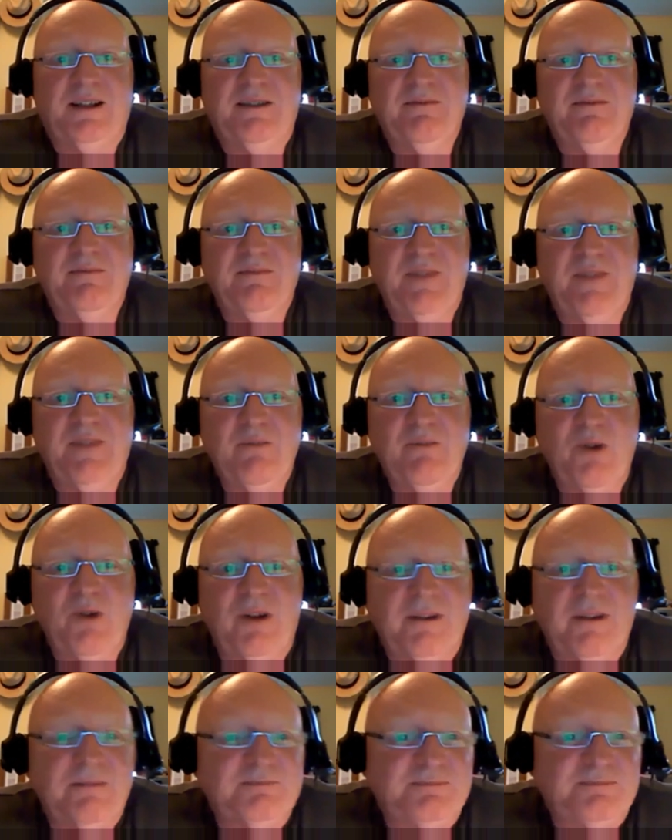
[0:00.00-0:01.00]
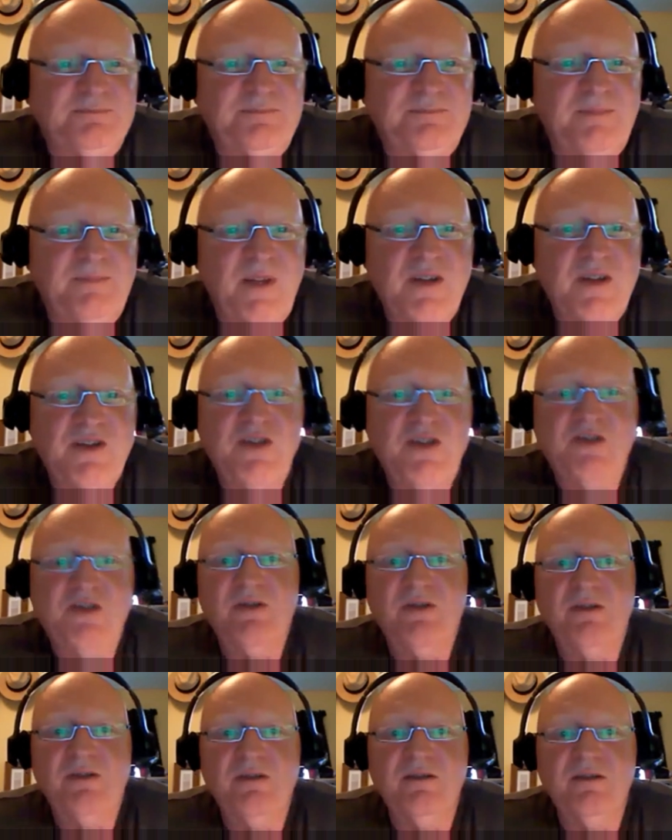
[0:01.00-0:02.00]
Deborah, my
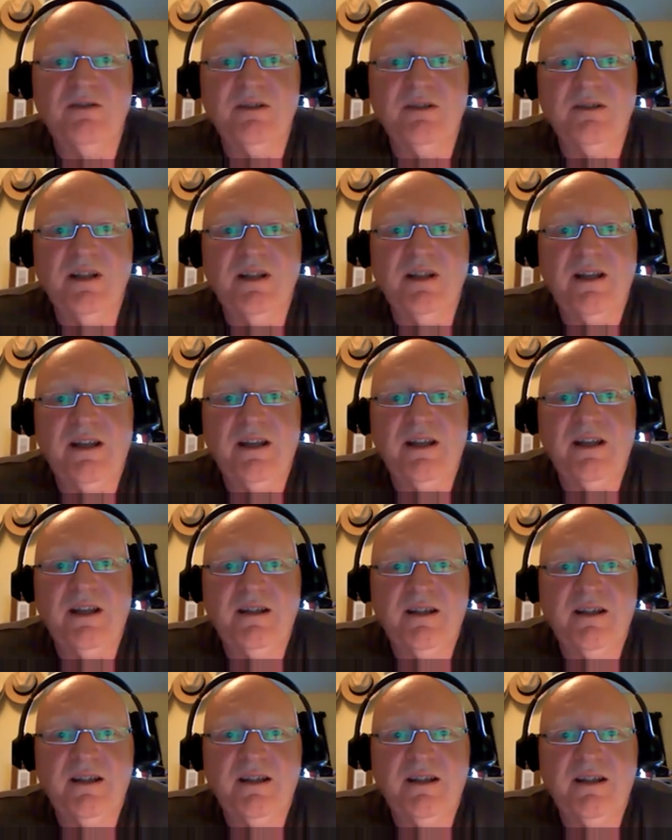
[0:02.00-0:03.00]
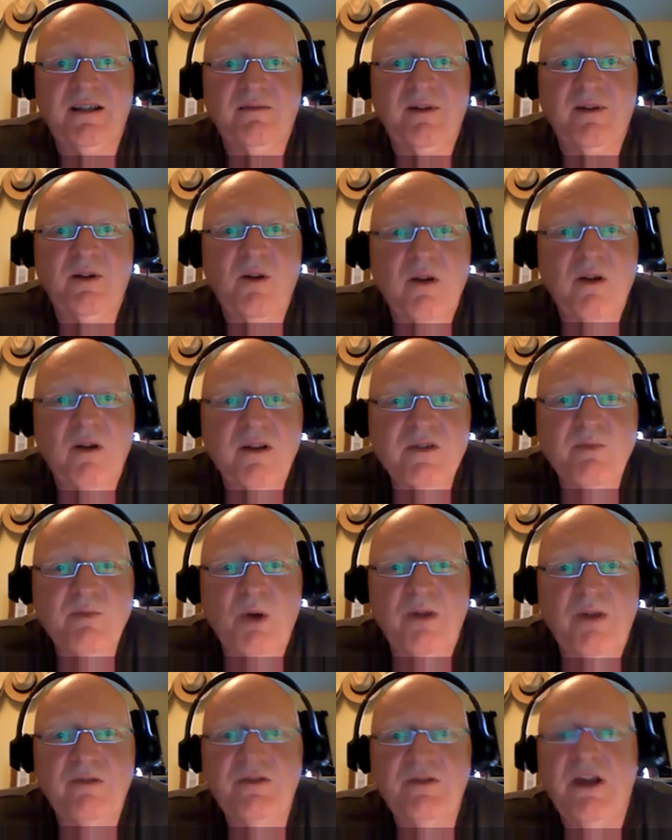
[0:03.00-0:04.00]
sister-in-law's
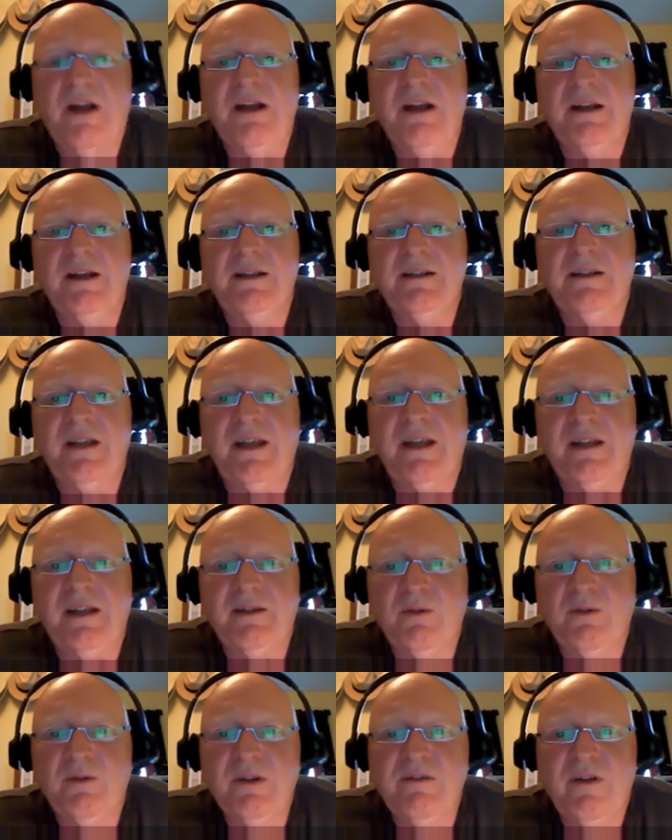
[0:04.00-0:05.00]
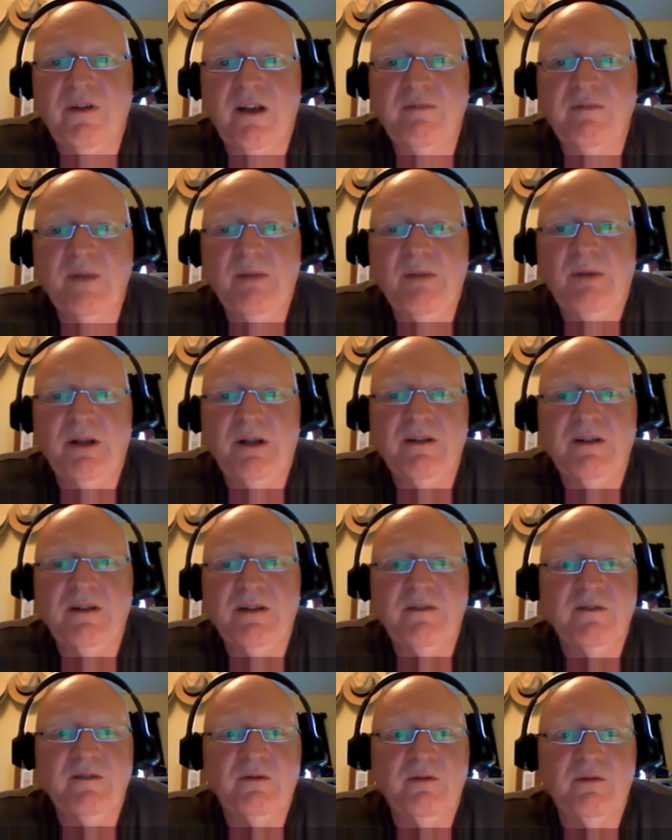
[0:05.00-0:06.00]
brother died, and only 5 people at the
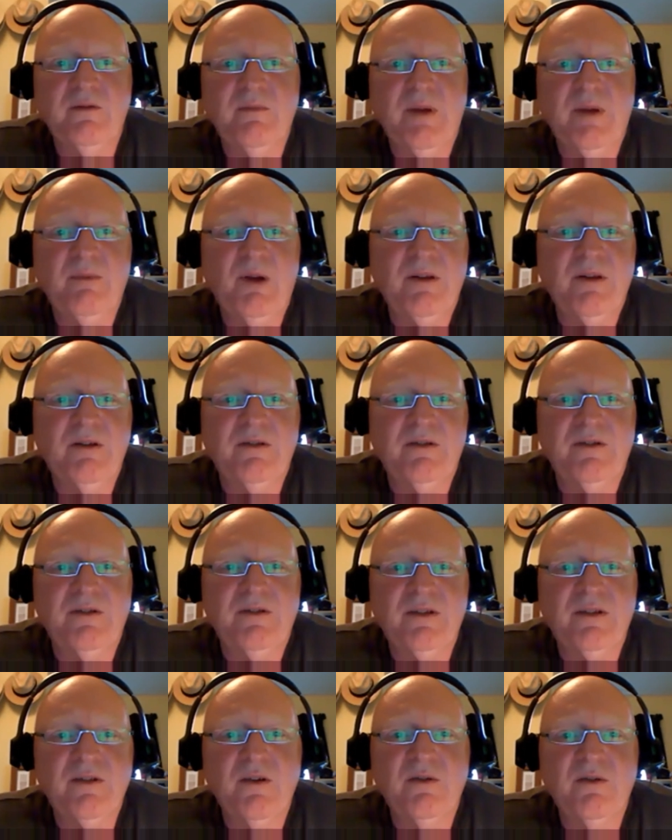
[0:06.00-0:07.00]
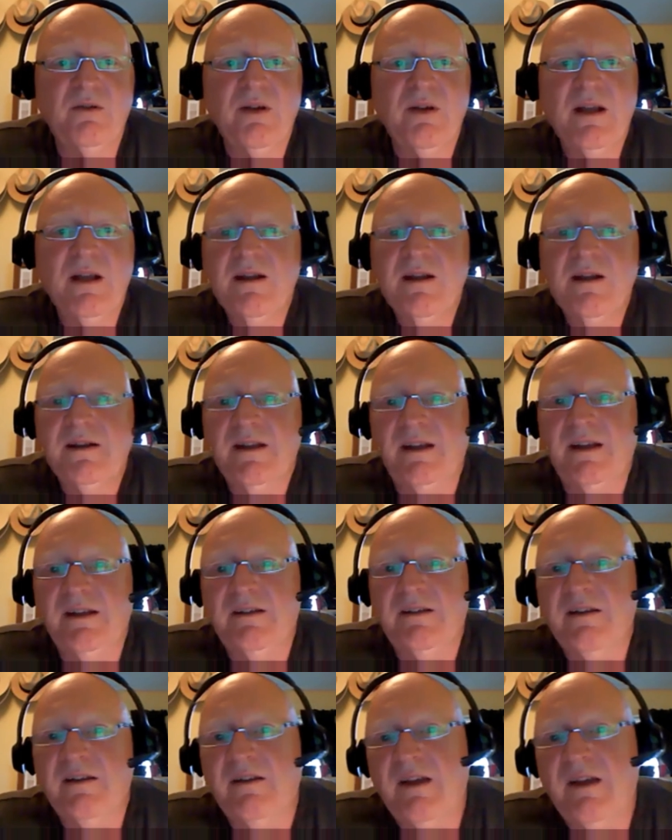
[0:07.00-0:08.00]
funeral. My brother could not go. Getting
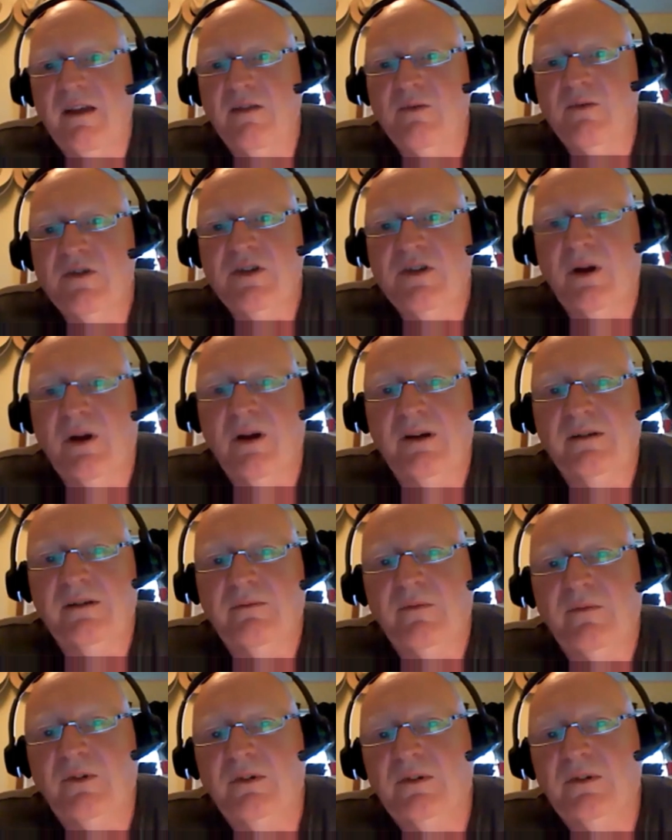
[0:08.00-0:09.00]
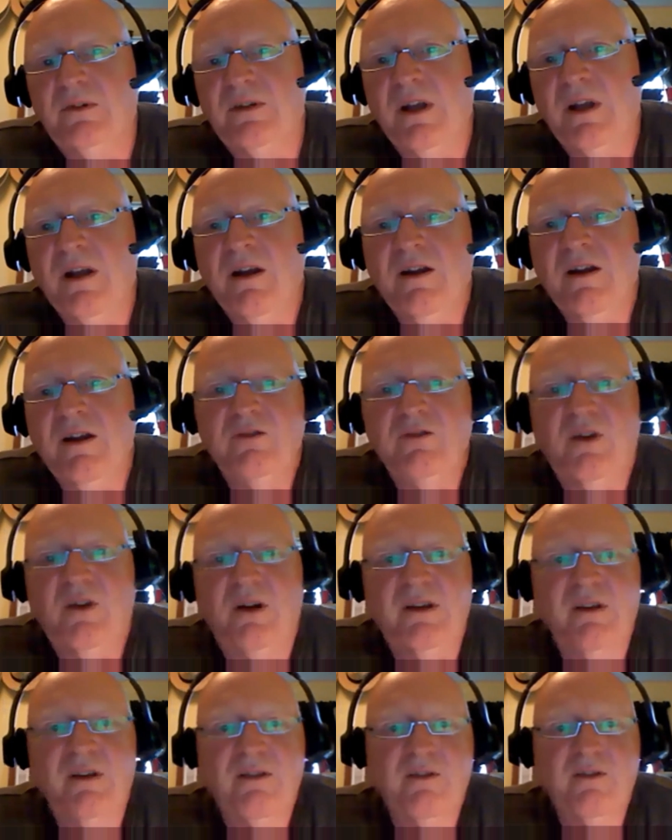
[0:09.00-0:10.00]
together was awkward.
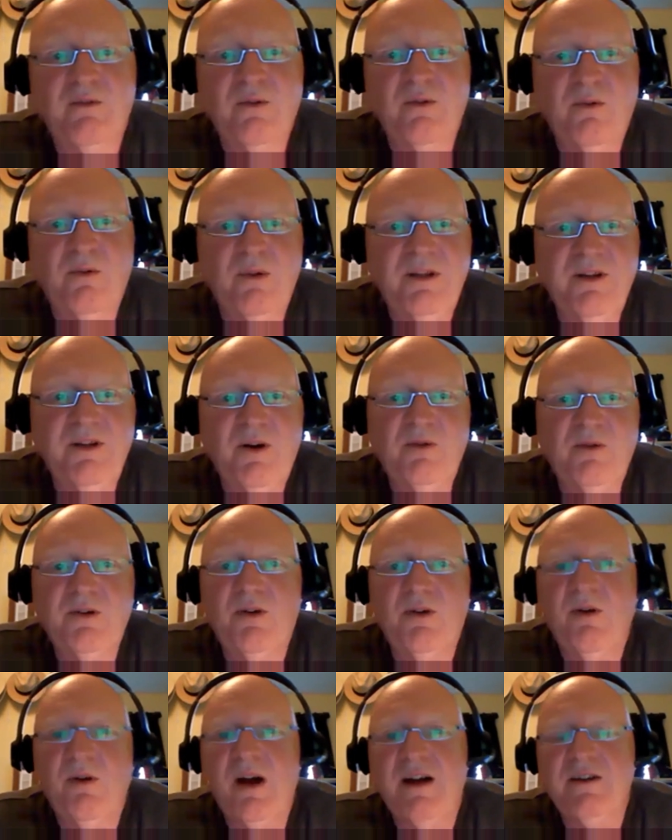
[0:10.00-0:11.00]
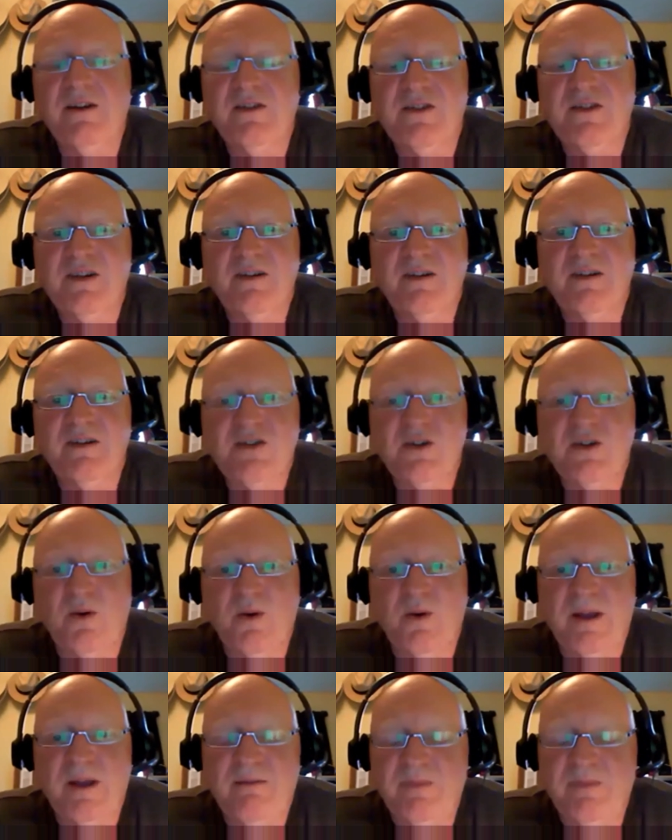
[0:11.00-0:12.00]
Talking through a window, no hugs, so
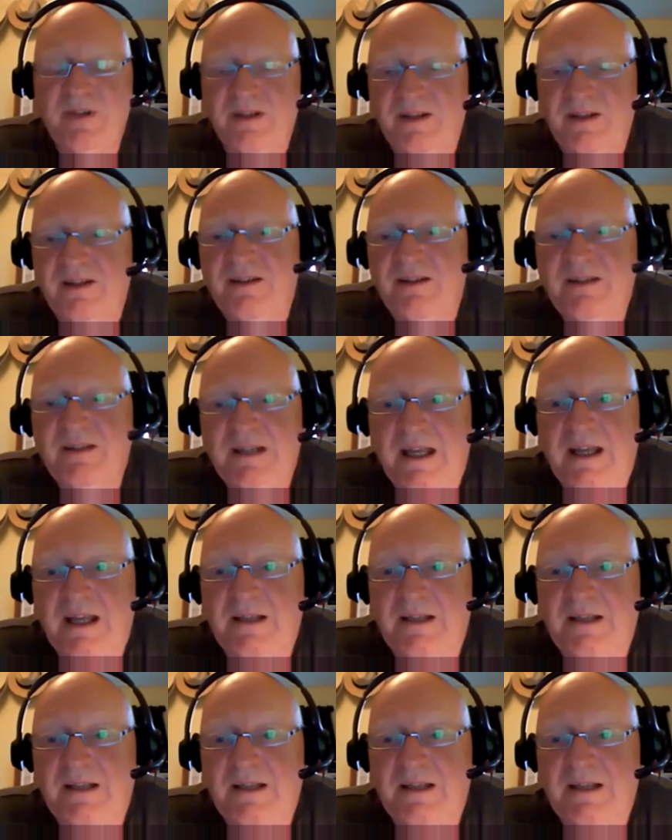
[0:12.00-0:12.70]
empty. Yeah.